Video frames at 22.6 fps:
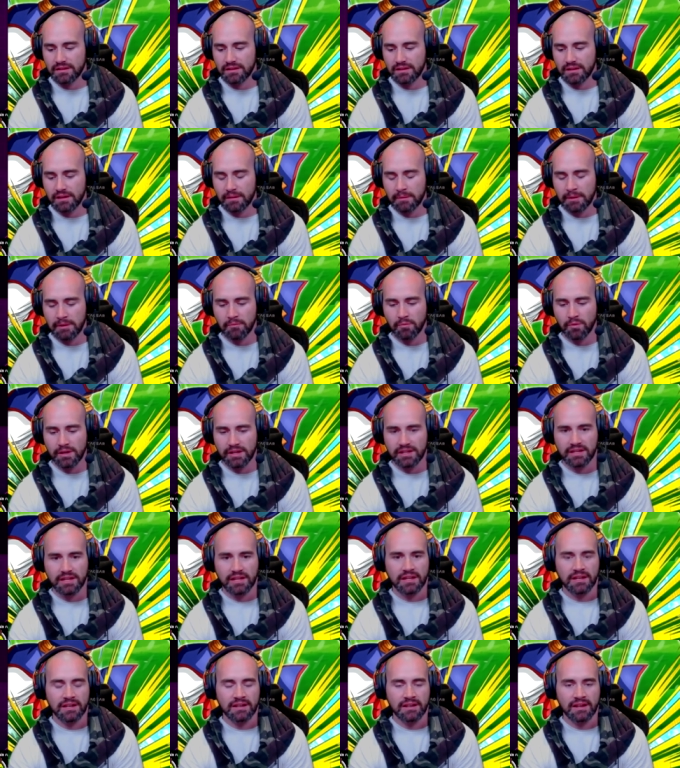I mean, we
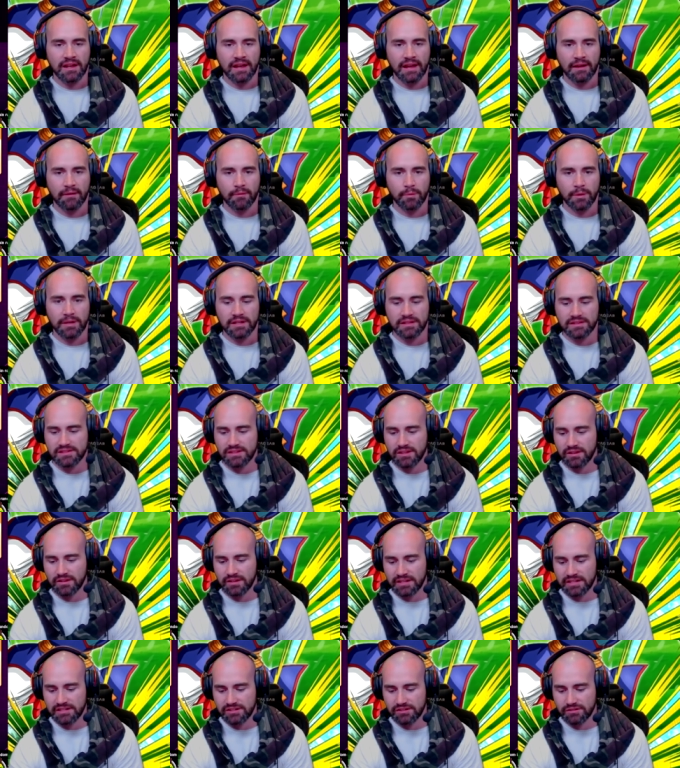can uh, we can
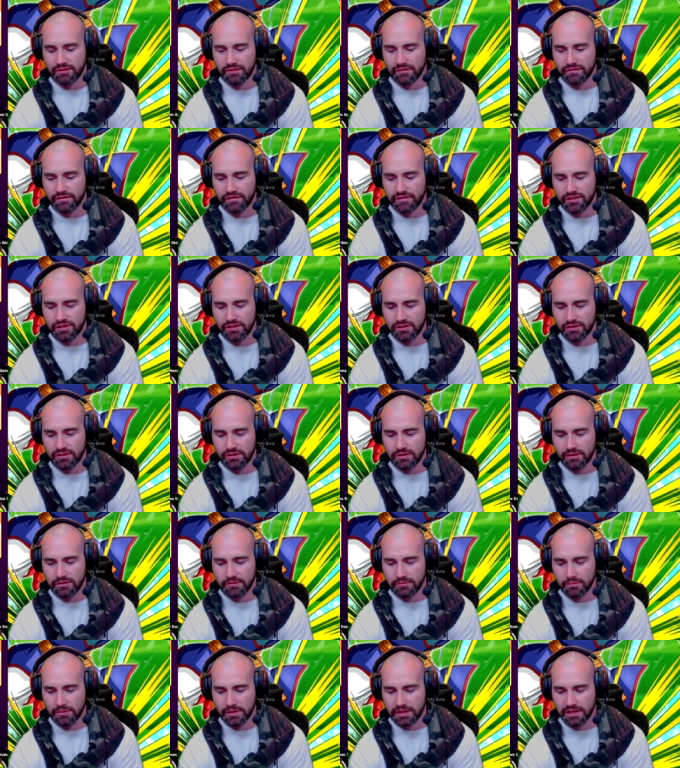certainly do a
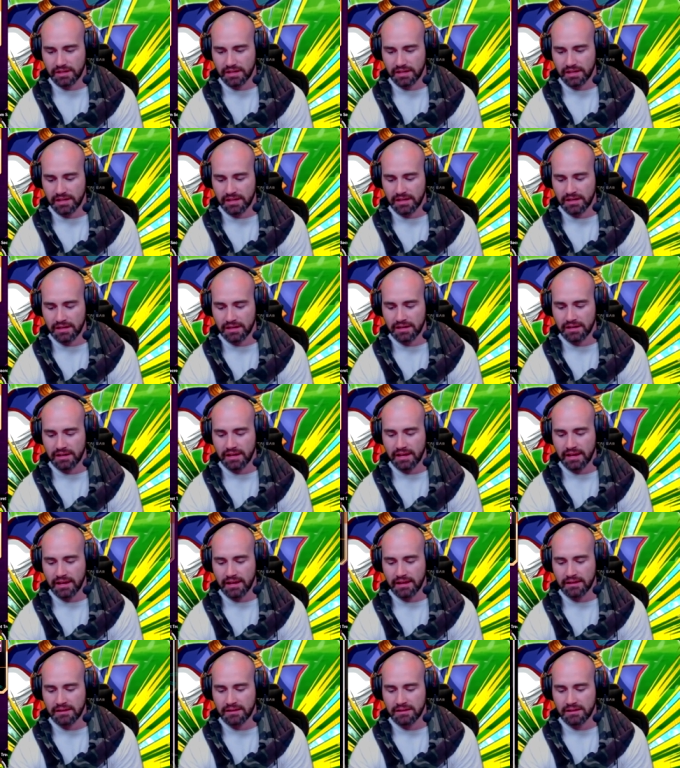few. We can
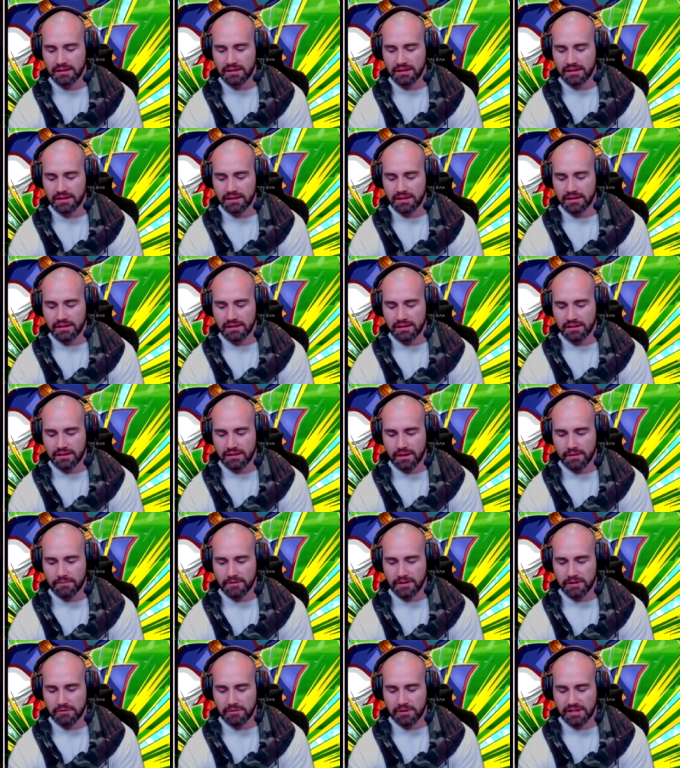uh,
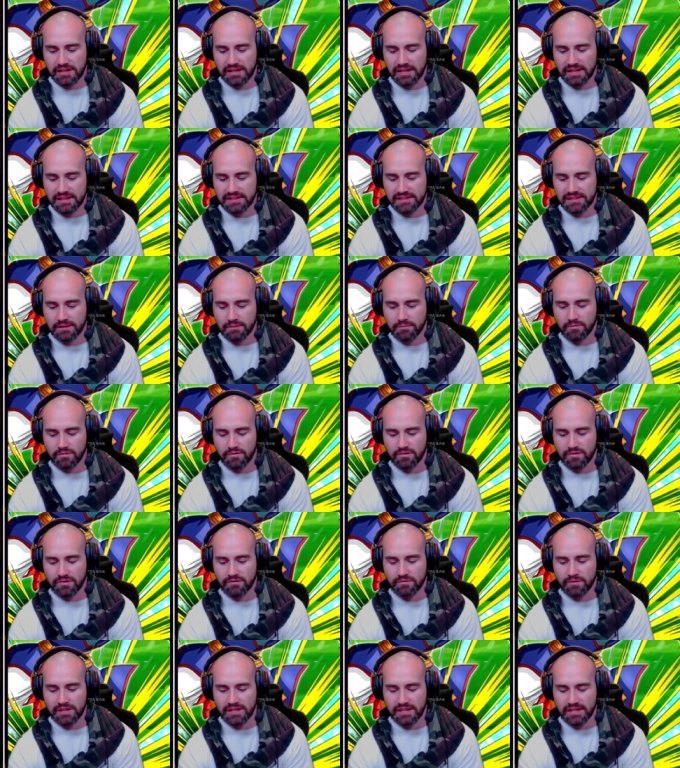Hopefully we can get some
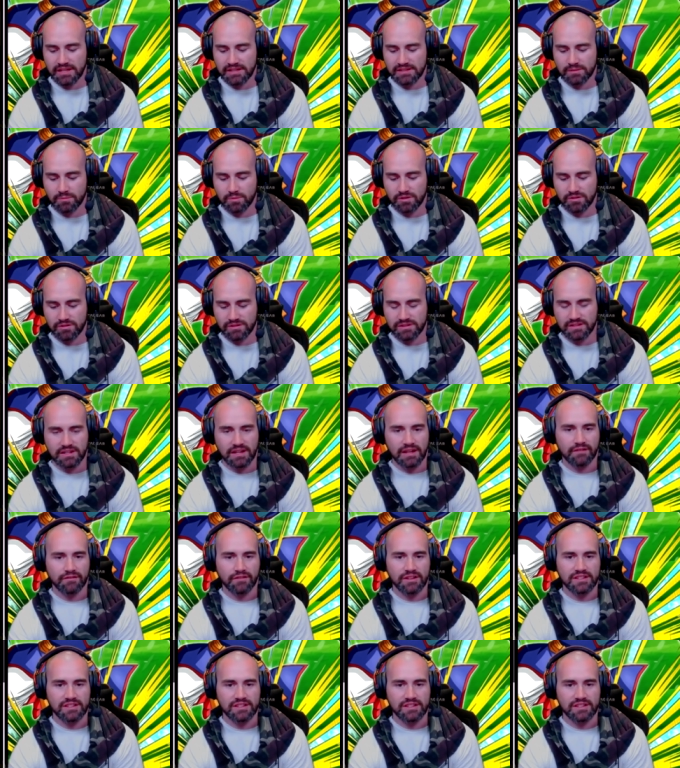we can get some good stuff.